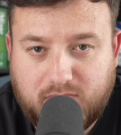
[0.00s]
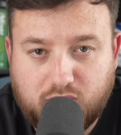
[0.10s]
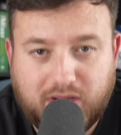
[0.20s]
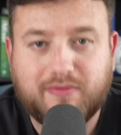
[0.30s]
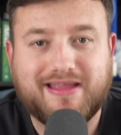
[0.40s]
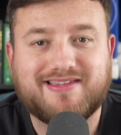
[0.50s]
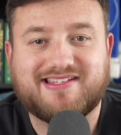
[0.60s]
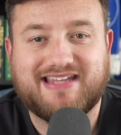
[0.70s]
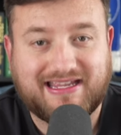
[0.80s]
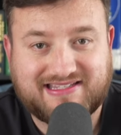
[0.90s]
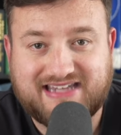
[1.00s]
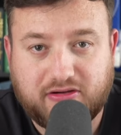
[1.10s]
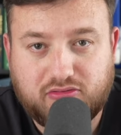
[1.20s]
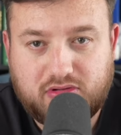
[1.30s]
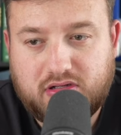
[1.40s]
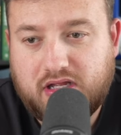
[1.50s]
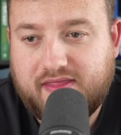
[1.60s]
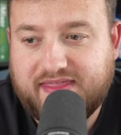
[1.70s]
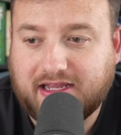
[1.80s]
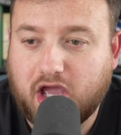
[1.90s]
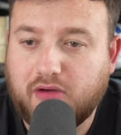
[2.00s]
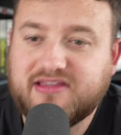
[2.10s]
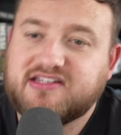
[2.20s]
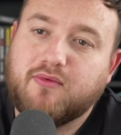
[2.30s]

We win 6-0, then go into